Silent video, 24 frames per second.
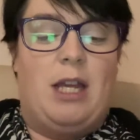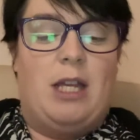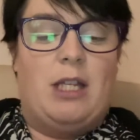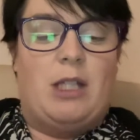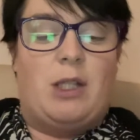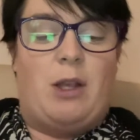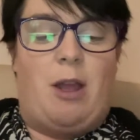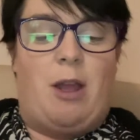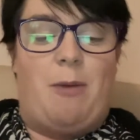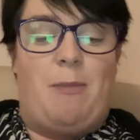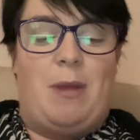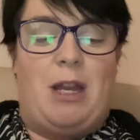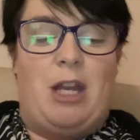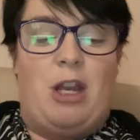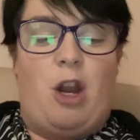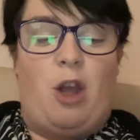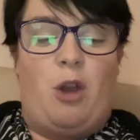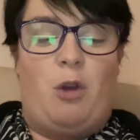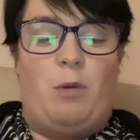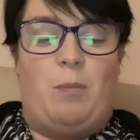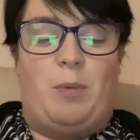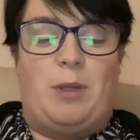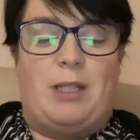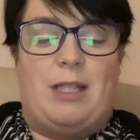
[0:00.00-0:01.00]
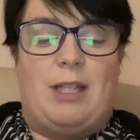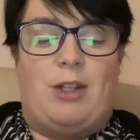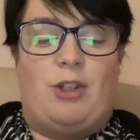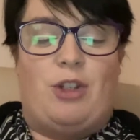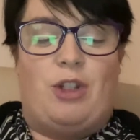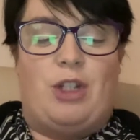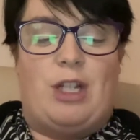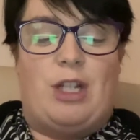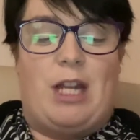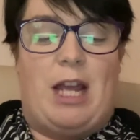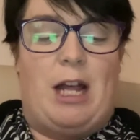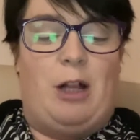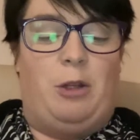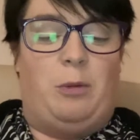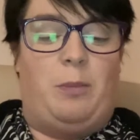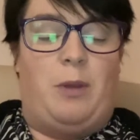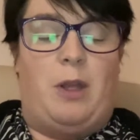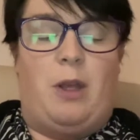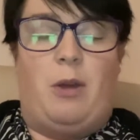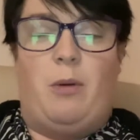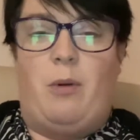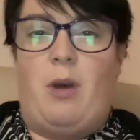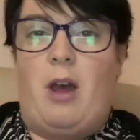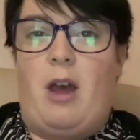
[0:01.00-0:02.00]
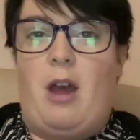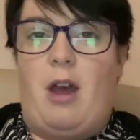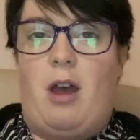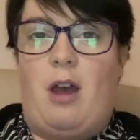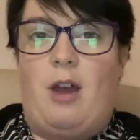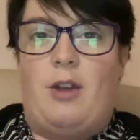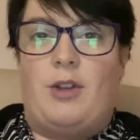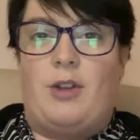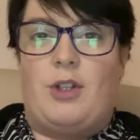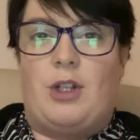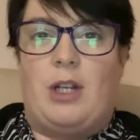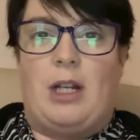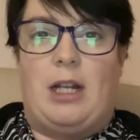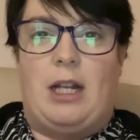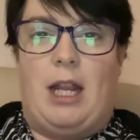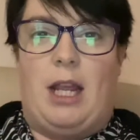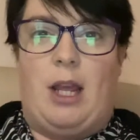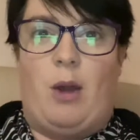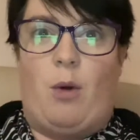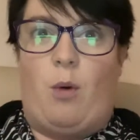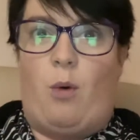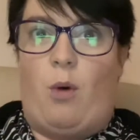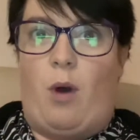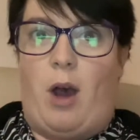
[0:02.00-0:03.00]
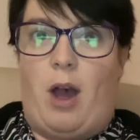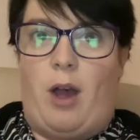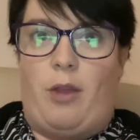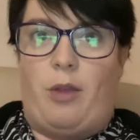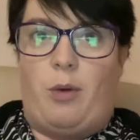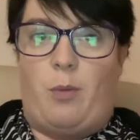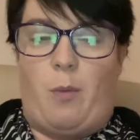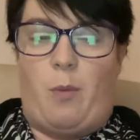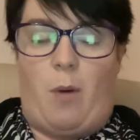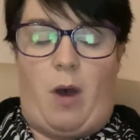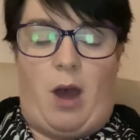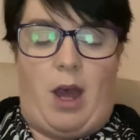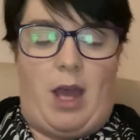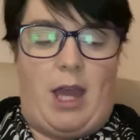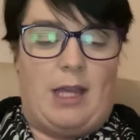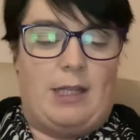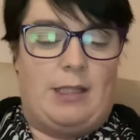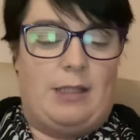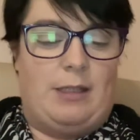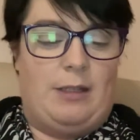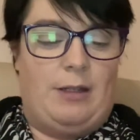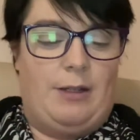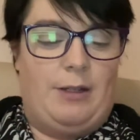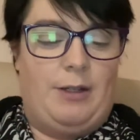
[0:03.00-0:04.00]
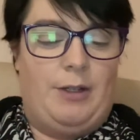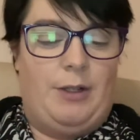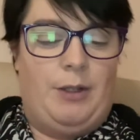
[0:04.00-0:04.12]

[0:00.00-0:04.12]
so I'm in no position to help you, urgently or otherwise.